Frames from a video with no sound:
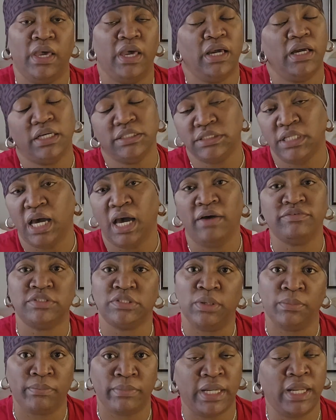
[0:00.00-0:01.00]
Because you have
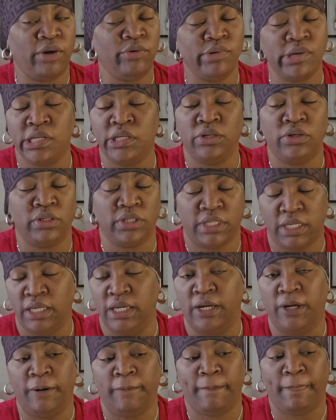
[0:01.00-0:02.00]
some mother really not
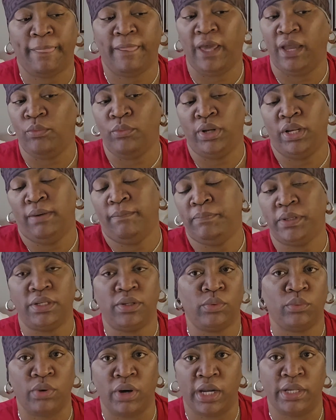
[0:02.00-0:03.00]
care. Like when them
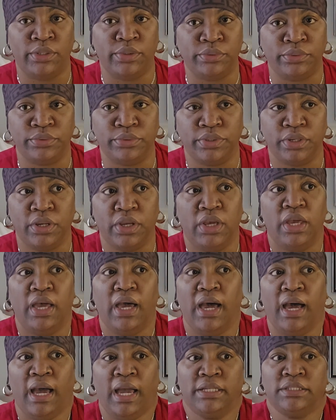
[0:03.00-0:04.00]
pitney want to do.
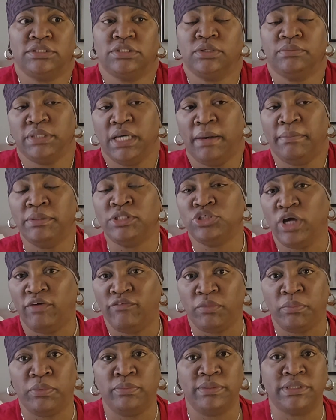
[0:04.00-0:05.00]
And sometimes I try
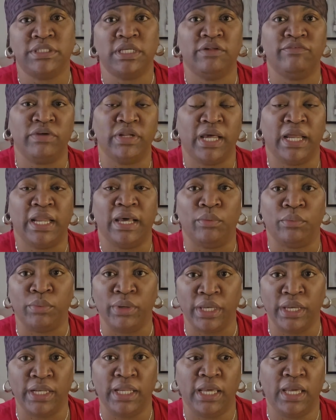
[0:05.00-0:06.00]
to put myself in that
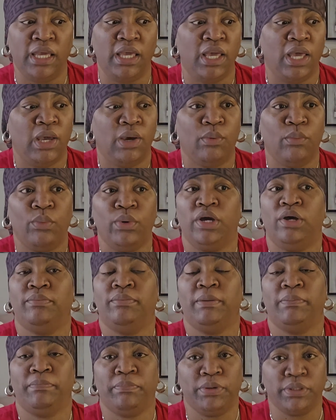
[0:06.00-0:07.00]
way there where
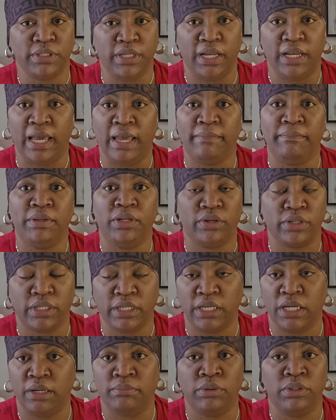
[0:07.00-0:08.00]
me pretend like me not
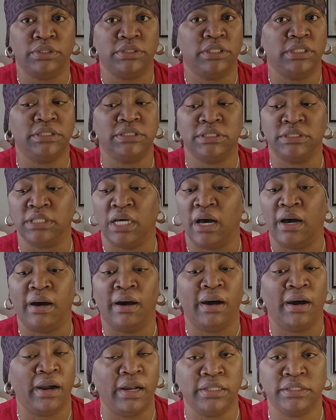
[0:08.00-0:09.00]
care, but it is a
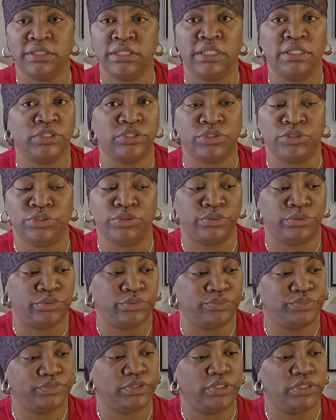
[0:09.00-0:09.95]
hard thing to do.